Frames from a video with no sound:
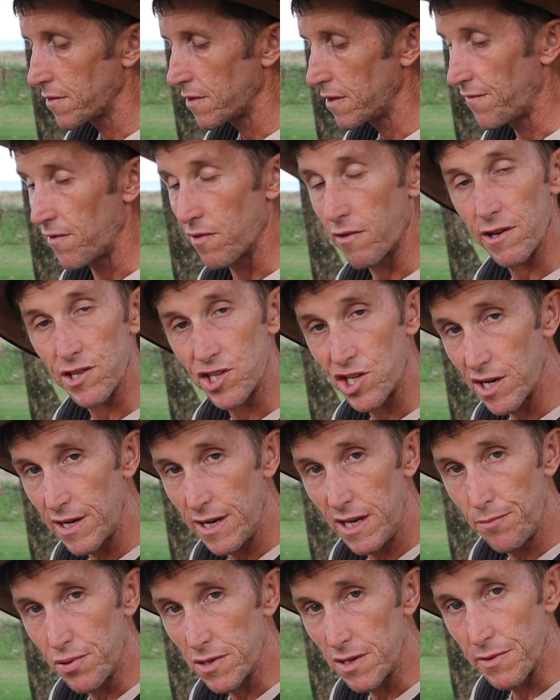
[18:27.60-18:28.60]
If you like
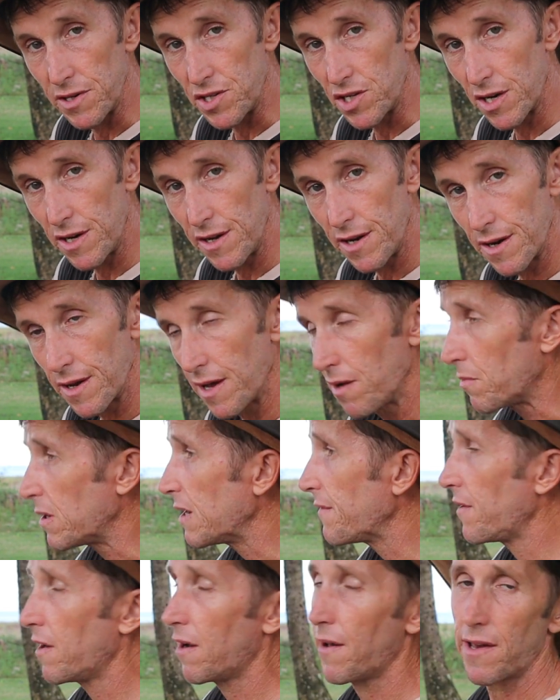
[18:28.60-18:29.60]
chili, put a bit of chili in there,
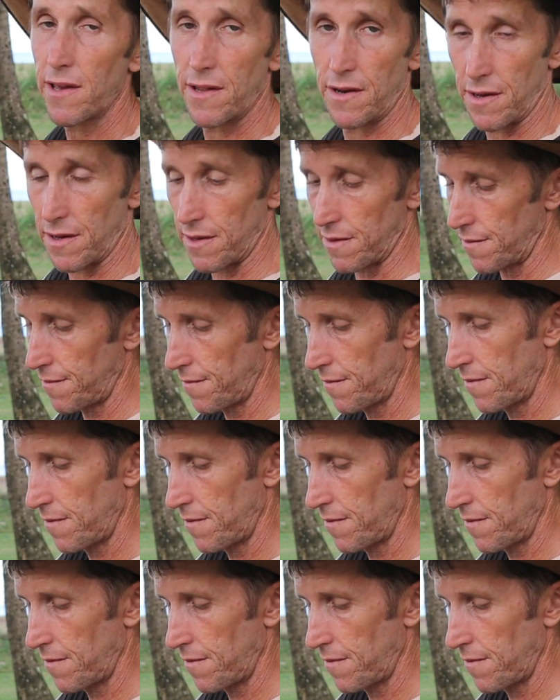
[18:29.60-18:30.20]
whatever you like in there.